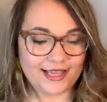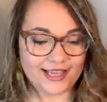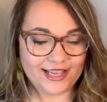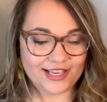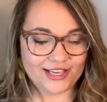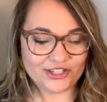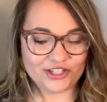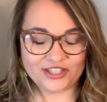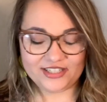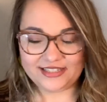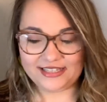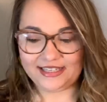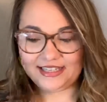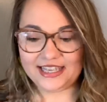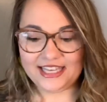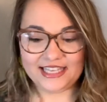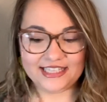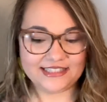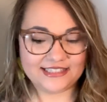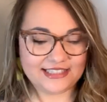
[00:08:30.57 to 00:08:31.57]
she said,
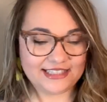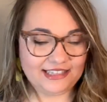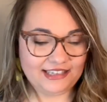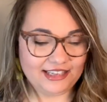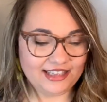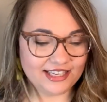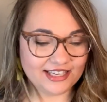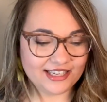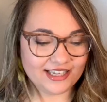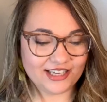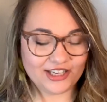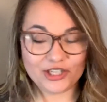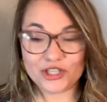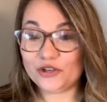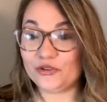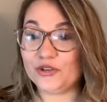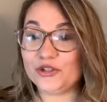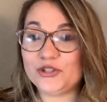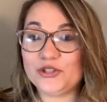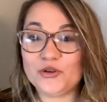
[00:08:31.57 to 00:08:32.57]
Kinsley, your
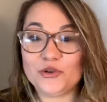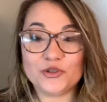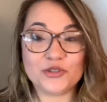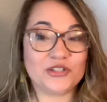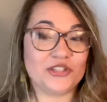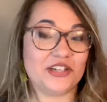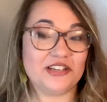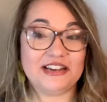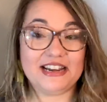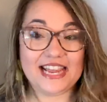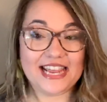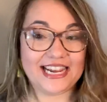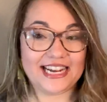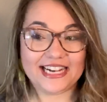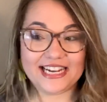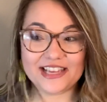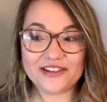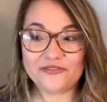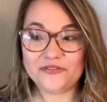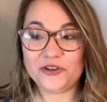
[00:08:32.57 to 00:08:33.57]
results are
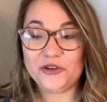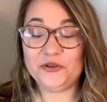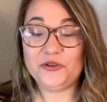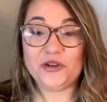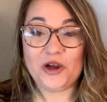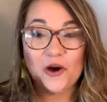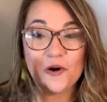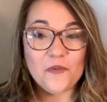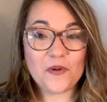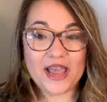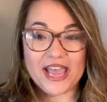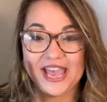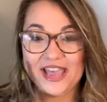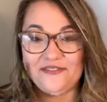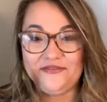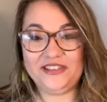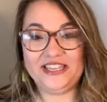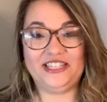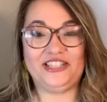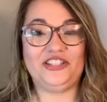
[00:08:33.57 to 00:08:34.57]
negative. You don't have
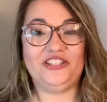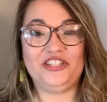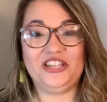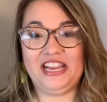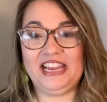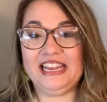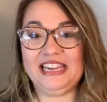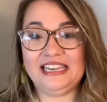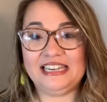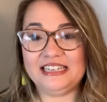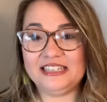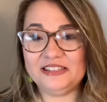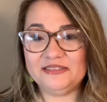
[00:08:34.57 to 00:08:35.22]
this gene.